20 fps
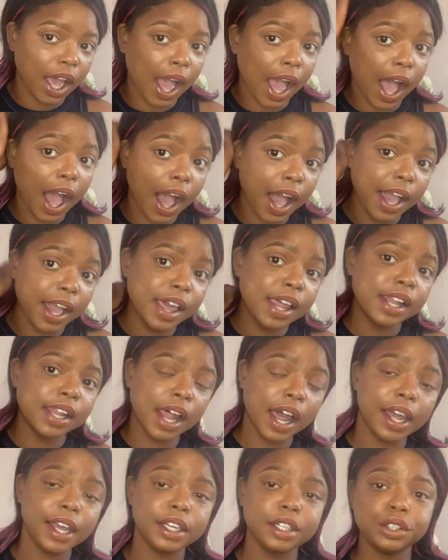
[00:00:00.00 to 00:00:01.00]
I
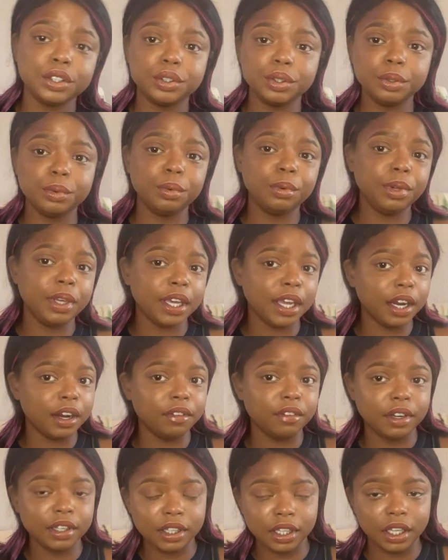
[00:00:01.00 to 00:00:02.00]
like doing
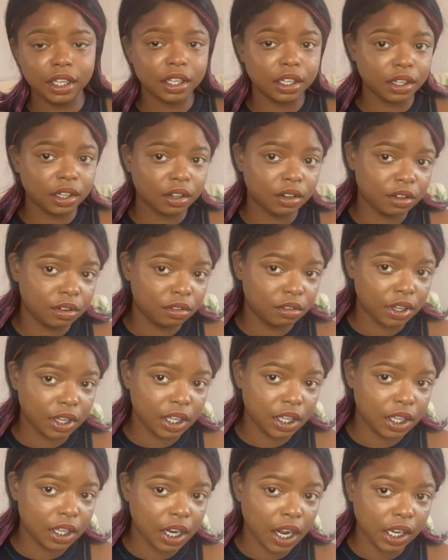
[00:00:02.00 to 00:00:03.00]
everything alone,
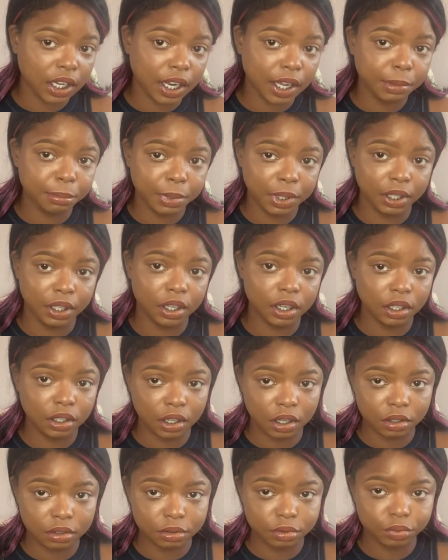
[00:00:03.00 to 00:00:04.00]
and I like being
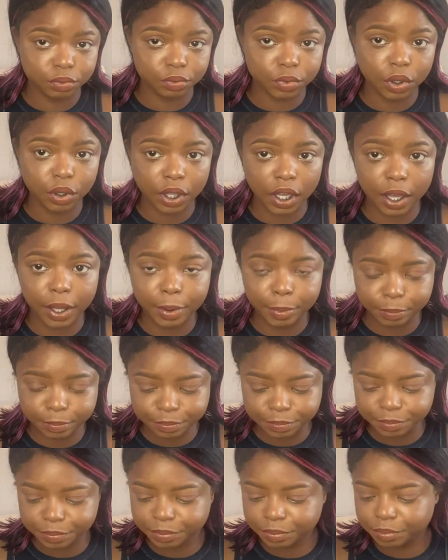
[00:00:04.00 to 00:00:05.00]
alone. Okay.
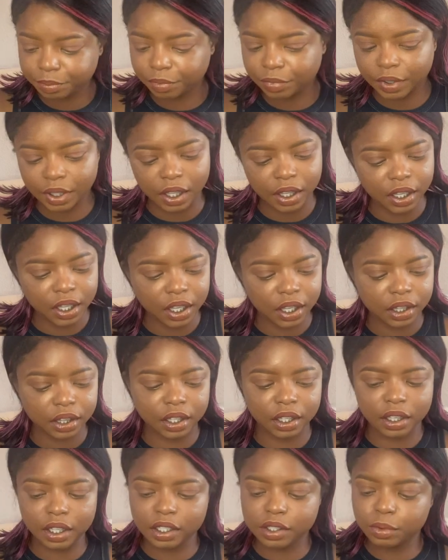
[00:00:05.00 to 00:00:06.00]

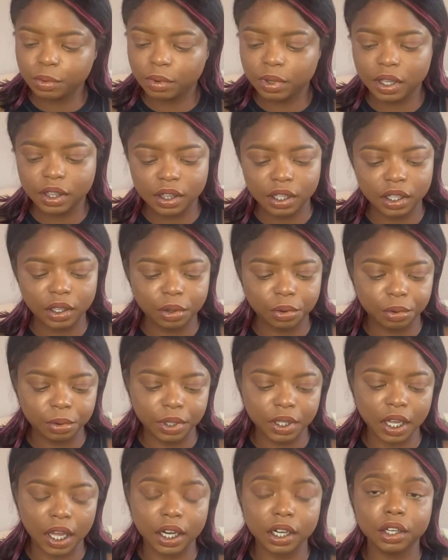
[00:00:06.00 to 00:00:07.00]
And that's one thing we
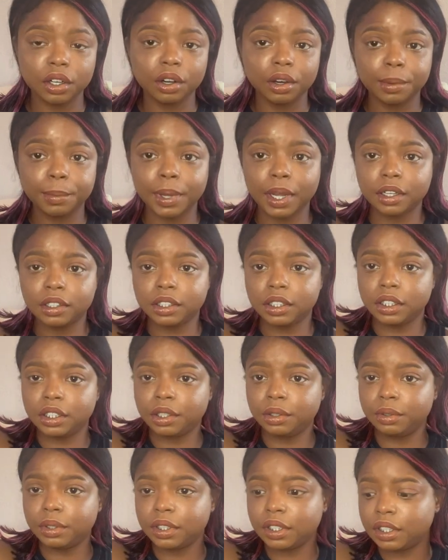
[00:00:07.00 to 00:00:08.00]
kind of know about
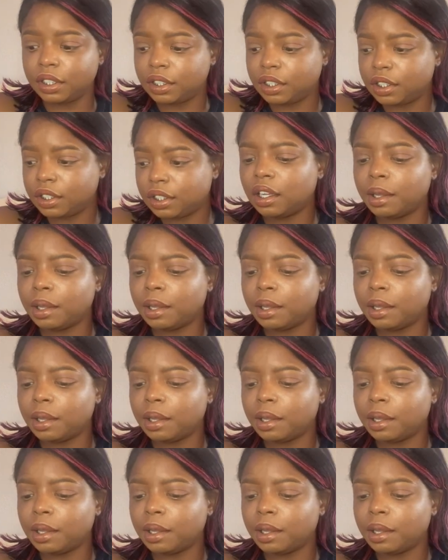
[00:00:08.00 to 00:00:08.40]
Lenoka.